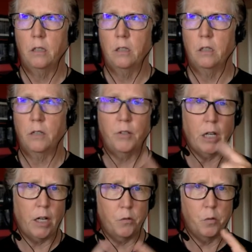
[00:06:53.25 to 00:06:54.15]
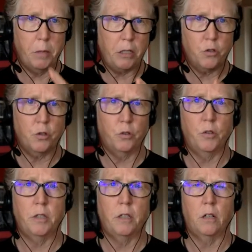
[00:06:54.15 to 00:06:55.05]
If not, I will make sure
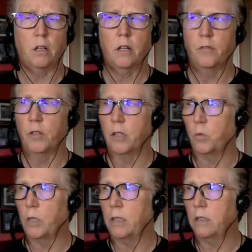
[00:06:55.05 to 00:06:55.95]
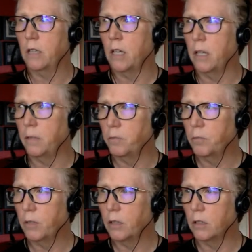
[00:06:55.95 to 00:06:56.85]
that they're covered in week 10,
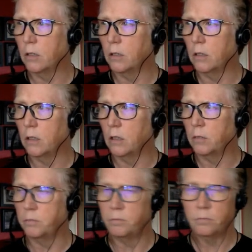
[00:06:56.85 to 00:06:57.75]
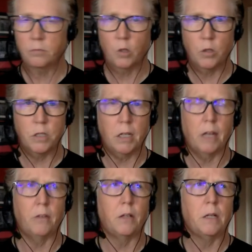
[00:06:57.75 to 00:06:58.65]
Learn
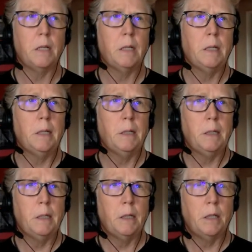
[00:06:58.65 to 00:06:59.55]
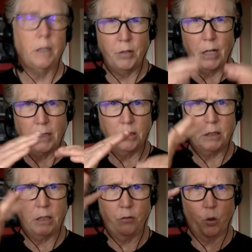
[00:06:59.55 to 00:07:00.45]
Together. If not,
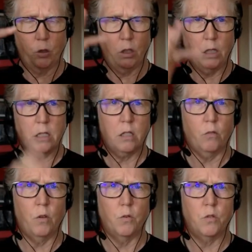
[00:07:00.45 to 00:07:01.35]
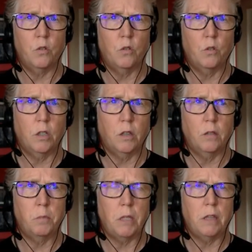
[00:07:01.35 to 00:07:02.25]
just give you a list of those so you can
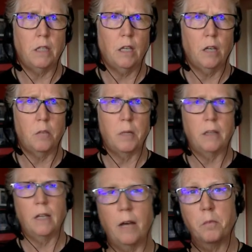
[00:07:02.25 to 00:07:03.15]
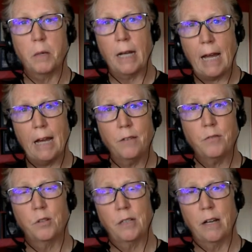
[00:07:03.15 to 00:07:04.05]
be thinking about that. But
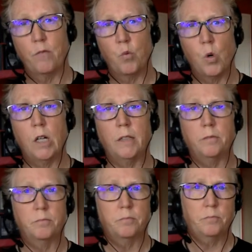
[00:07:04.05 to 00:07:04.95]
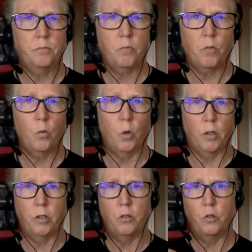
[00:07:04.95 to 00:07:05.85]
after Dev 1, we're
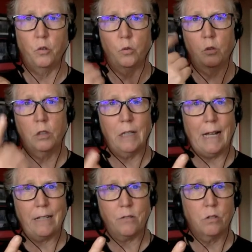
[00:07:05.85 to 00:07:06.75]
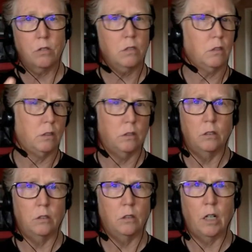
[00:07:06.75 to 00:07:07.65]
going to do classes,
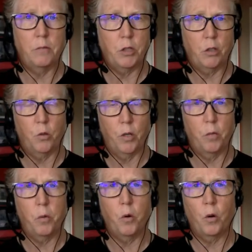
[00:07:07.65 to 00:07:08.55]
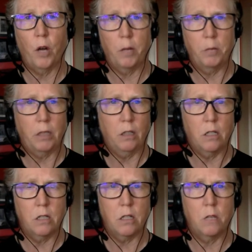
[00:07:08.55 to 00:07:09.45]
object-oriented programming
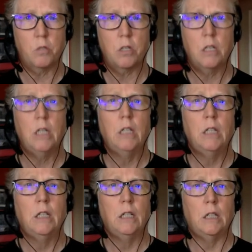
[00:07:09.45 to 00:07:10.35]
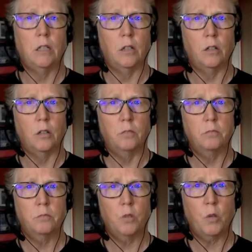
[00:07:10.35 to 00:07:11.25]
concepts,
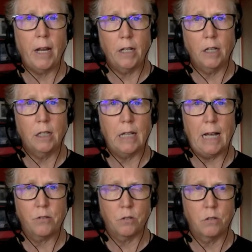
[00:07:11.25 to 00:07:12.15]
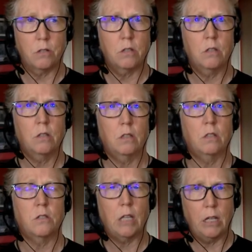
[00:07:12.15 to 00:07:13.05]
creating classes,
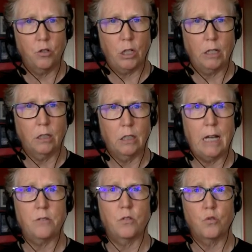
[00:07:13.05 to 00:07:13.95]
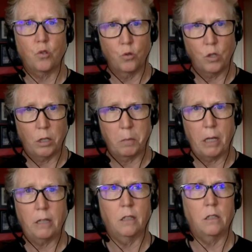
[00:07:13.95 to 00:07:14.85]
instantiating classes, using
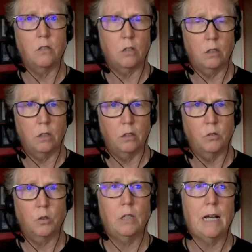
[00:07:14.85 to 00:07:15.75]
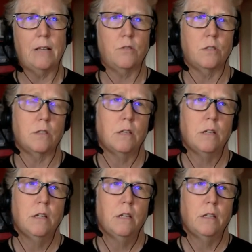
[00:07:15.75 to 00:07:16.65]
methods on those classes
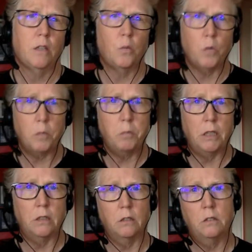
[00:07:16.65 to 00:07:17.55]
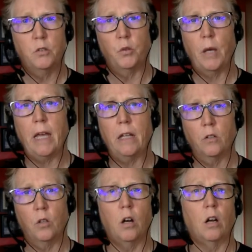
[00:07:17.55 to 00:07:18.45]
that we build to
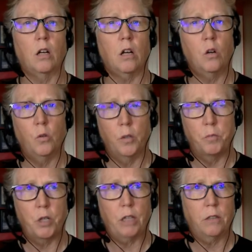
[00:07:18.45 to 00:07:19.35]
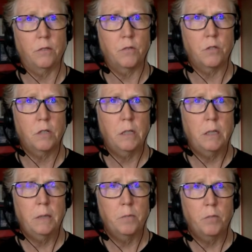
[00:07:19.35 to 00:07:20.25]
handle our code objectives.
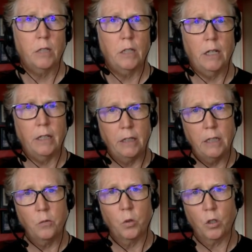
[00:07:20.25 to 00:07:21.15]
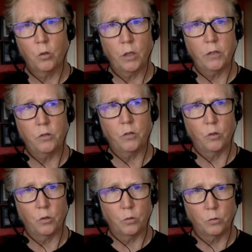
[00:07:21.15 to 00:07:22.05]
And then we're going to
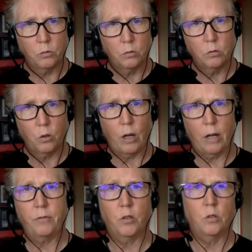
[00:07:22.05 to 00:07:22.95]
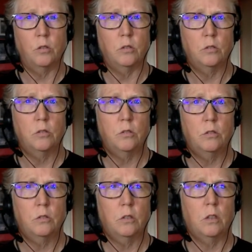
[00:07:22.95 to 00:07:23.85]
do graphical
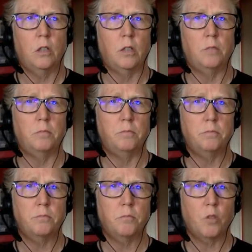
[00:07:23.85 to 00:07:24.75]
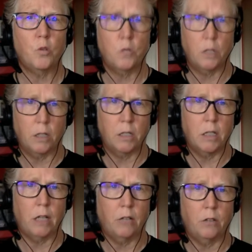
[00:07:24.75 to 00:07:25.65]
using Tkinter.